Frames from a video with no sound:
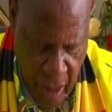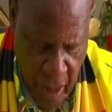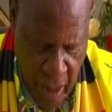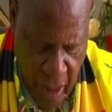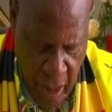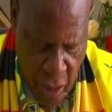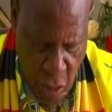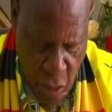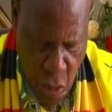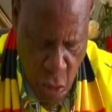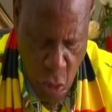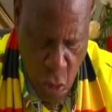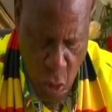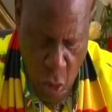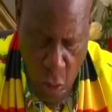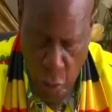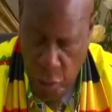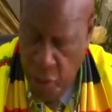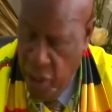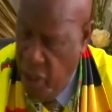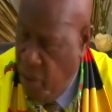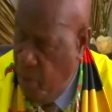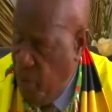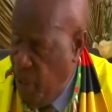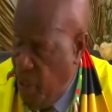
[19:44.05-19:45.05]
As you know,
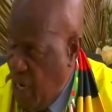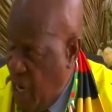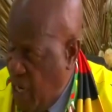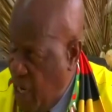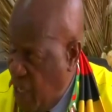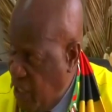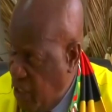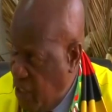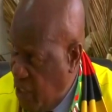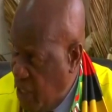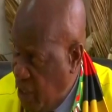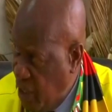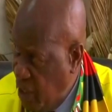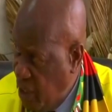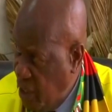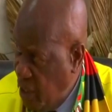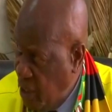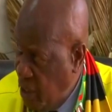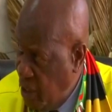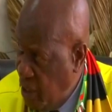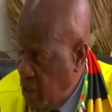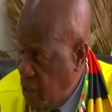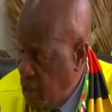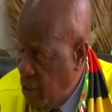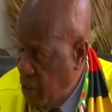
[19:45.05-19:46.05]
we remain under
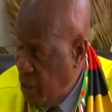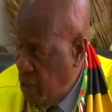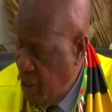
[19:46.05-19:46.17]
sanctions.